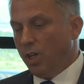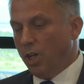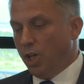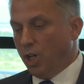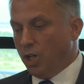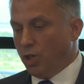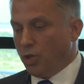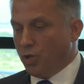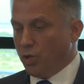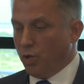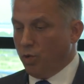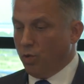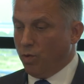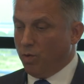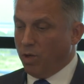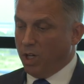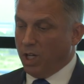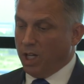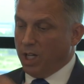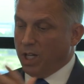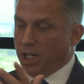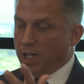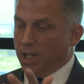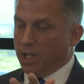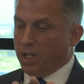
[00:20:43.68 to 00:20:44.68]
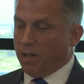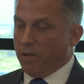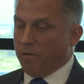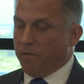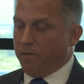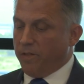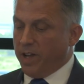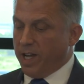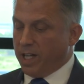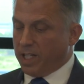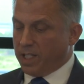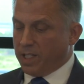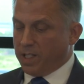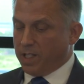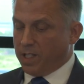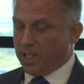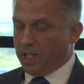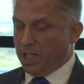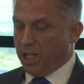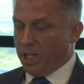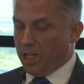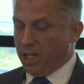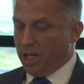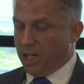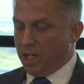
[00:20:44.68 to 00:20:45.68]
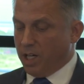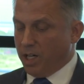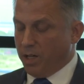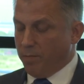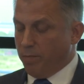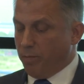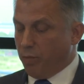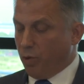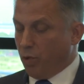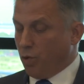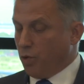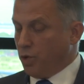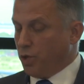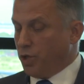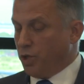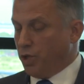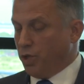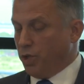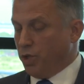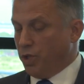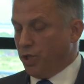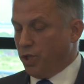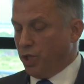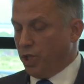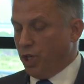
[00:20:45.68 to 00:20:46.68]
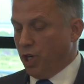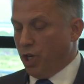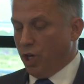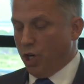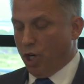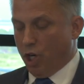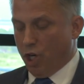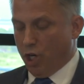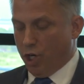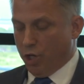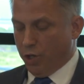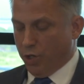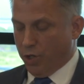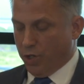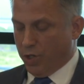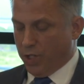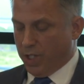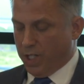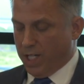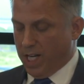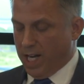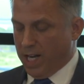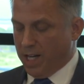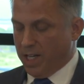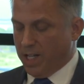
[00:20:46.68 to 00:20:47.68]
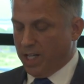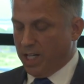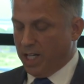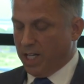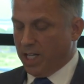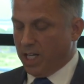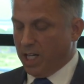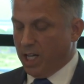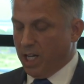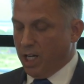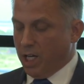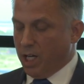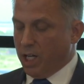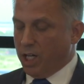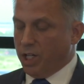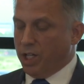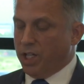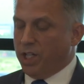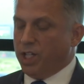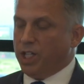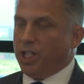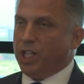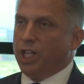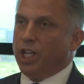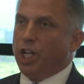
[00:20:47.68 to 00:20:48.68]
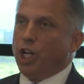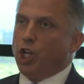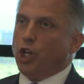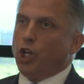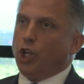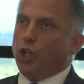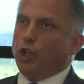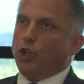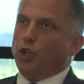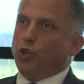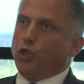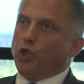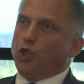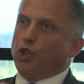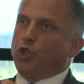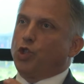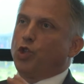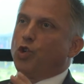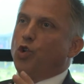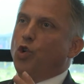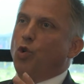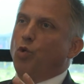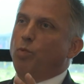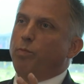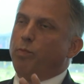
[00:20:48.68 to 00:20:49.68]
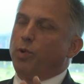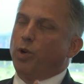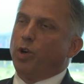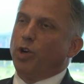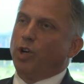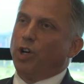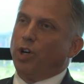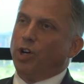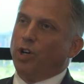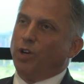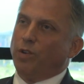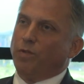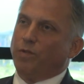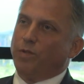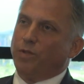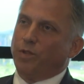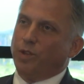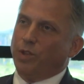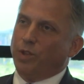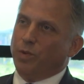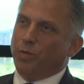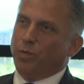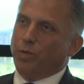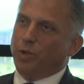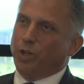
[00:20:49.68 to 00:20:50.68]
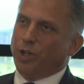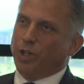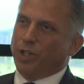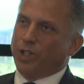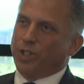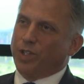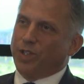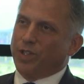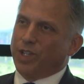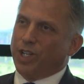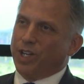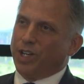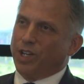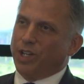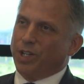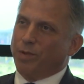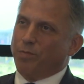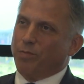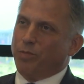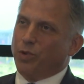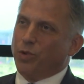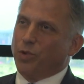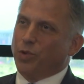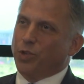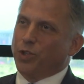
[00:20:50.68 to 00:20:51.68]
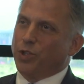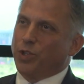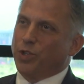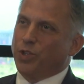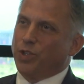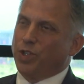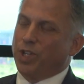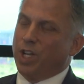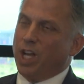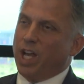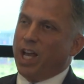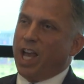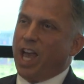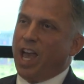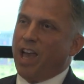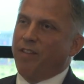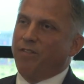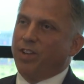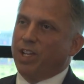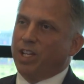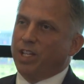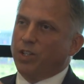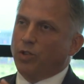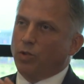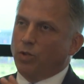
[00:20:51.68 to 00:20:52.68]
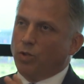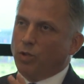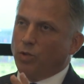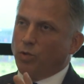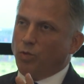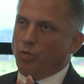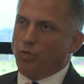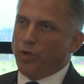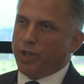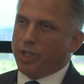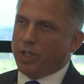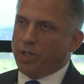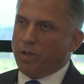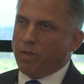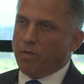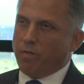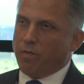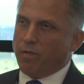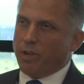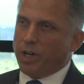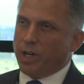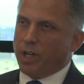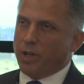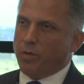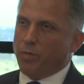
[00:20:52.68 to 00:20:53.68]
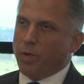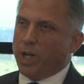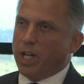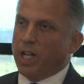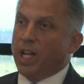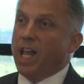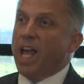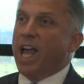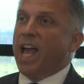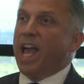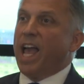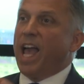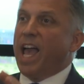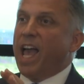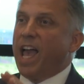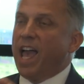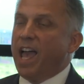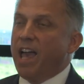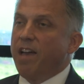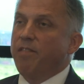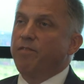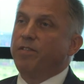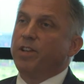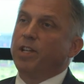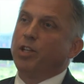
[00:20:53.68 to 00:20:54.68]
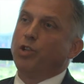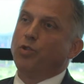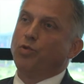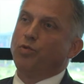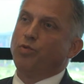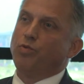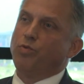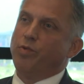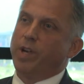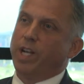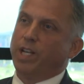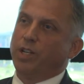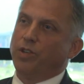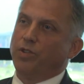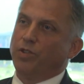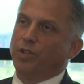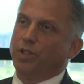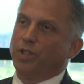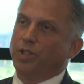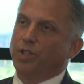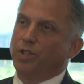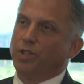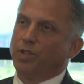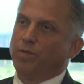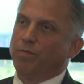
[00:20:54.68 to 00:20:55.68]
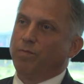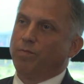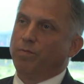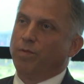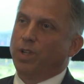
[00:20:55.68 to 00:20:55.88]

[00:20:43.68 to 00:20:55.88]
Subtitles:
So facts are important. Understanding the scope of the works are important. Having it all written very well. Having your records.